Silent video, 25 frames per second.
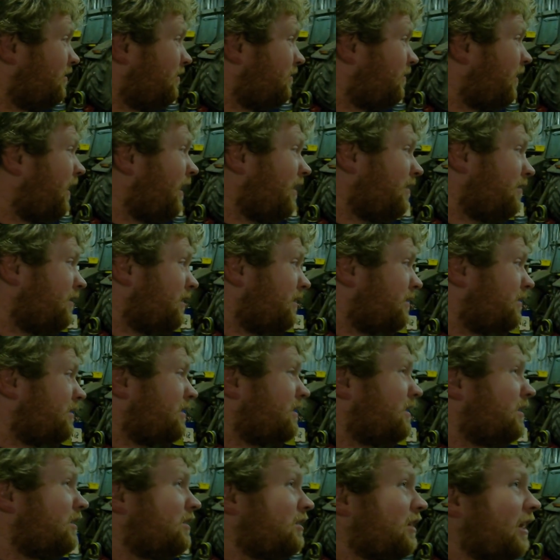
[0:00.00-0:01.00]
five years
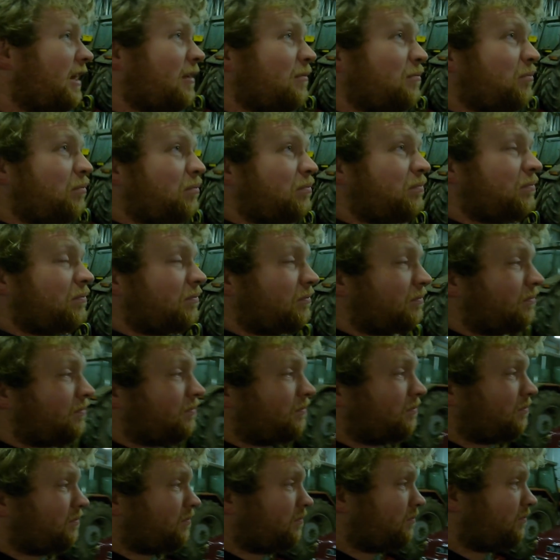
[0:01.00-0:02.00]
in the shed. That tractor,
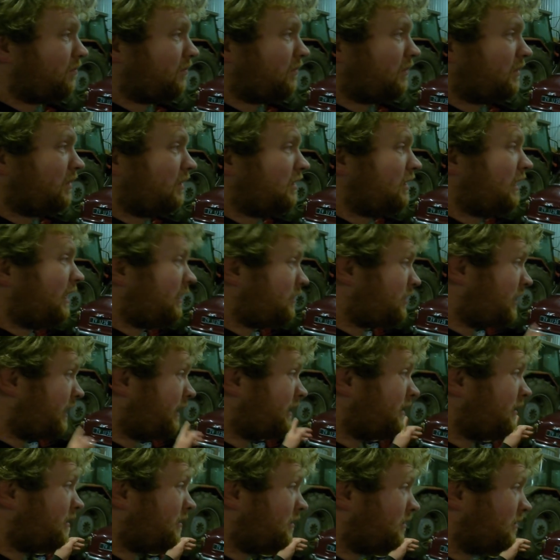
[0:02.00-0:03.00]
twelve years. That
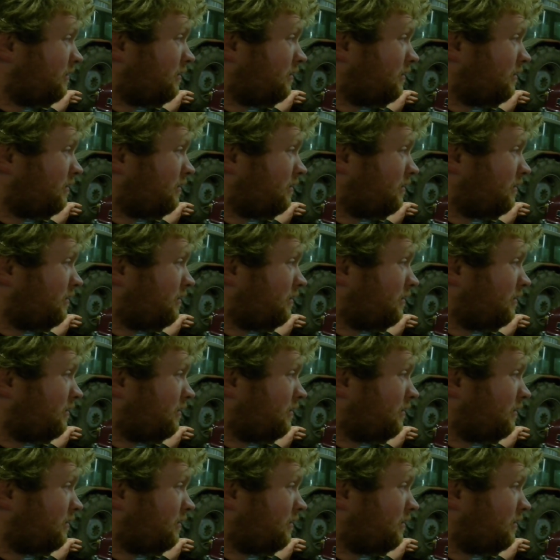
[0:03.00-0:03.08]
tractor.